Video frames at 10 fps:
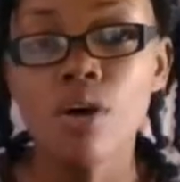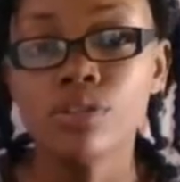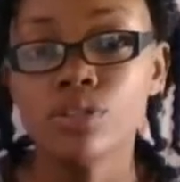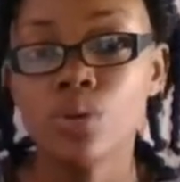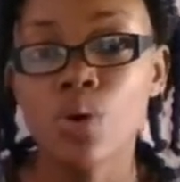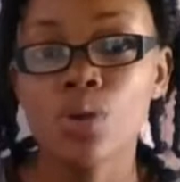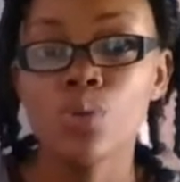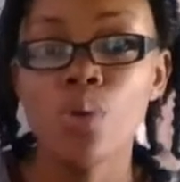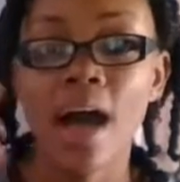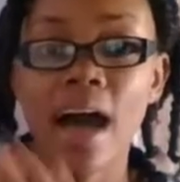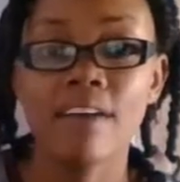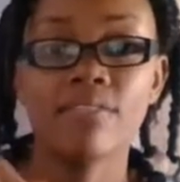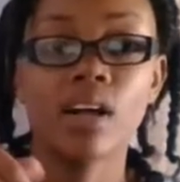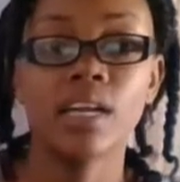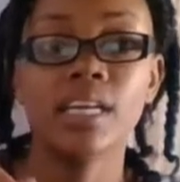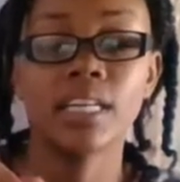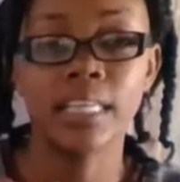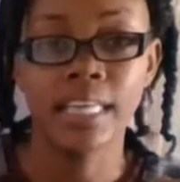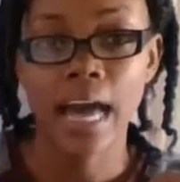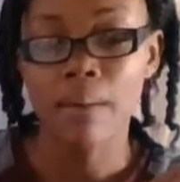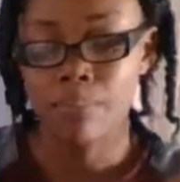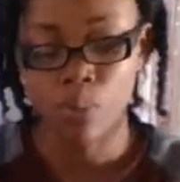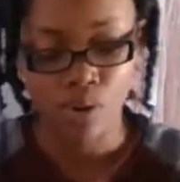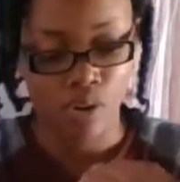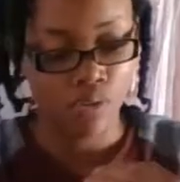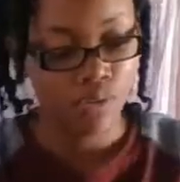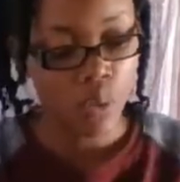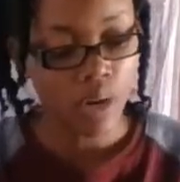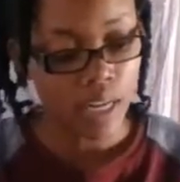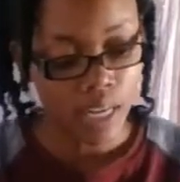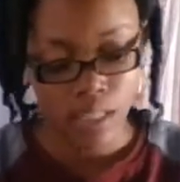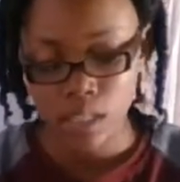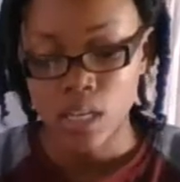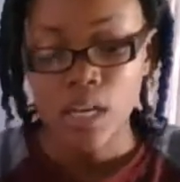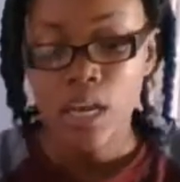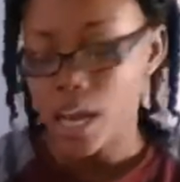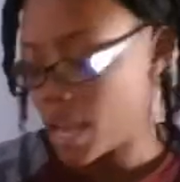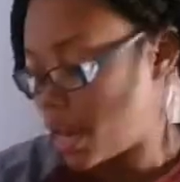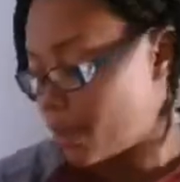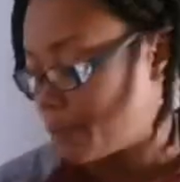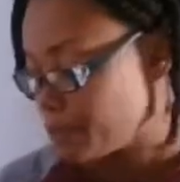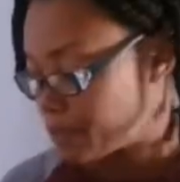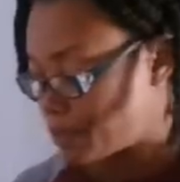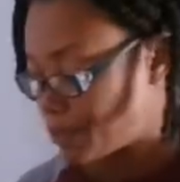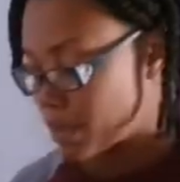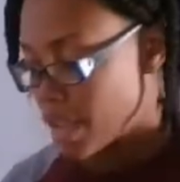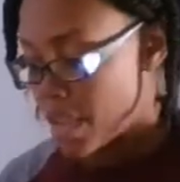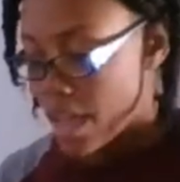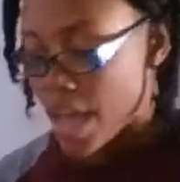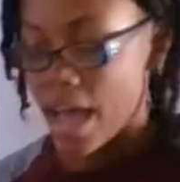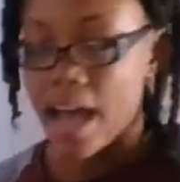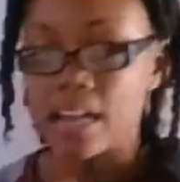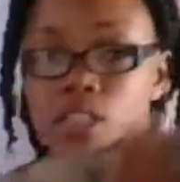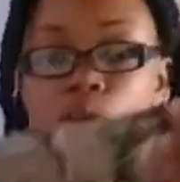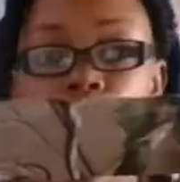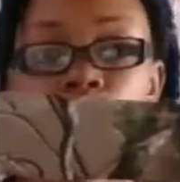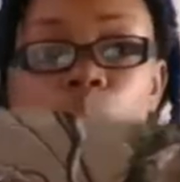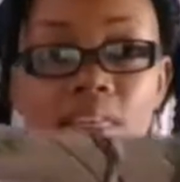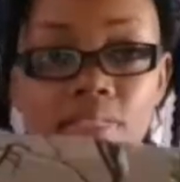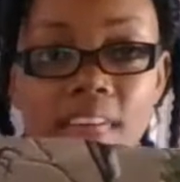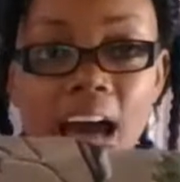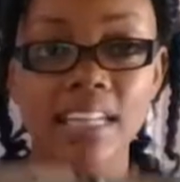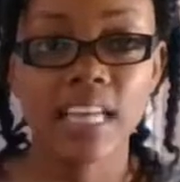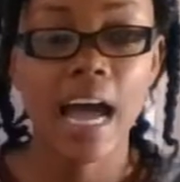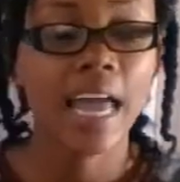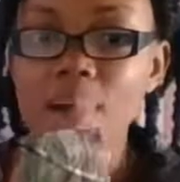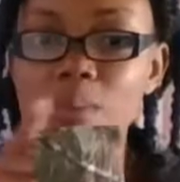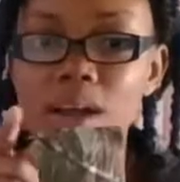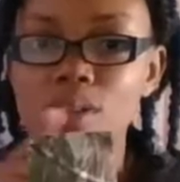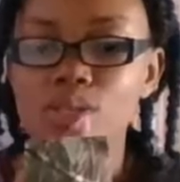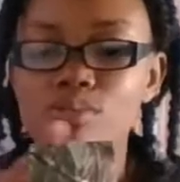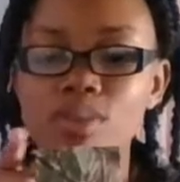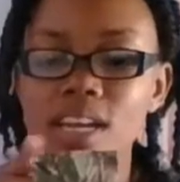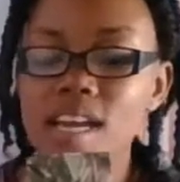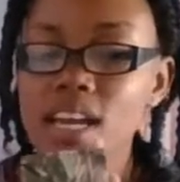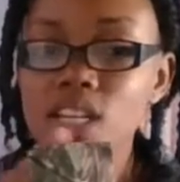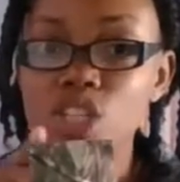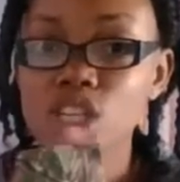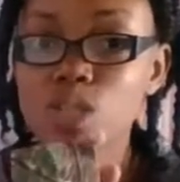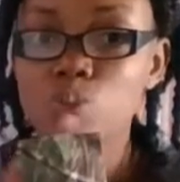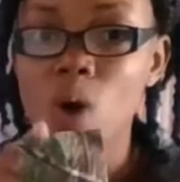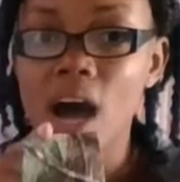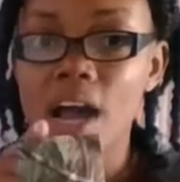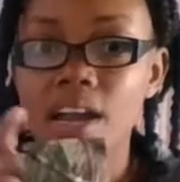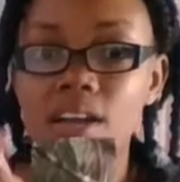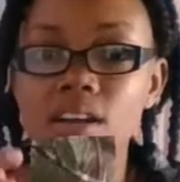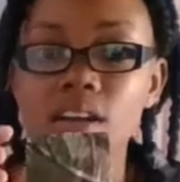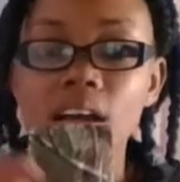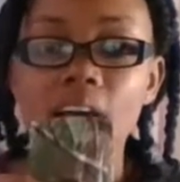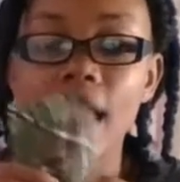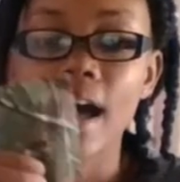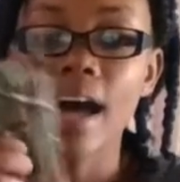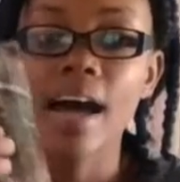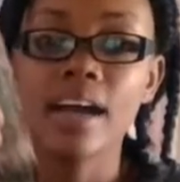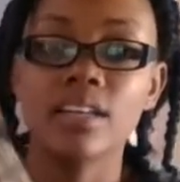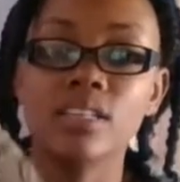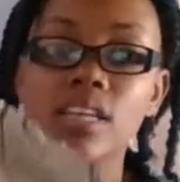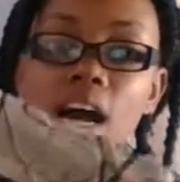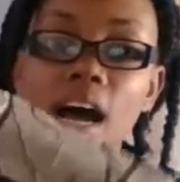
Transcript: so you have a little gap when you're folding it in. And with that, I went 3 inches wide and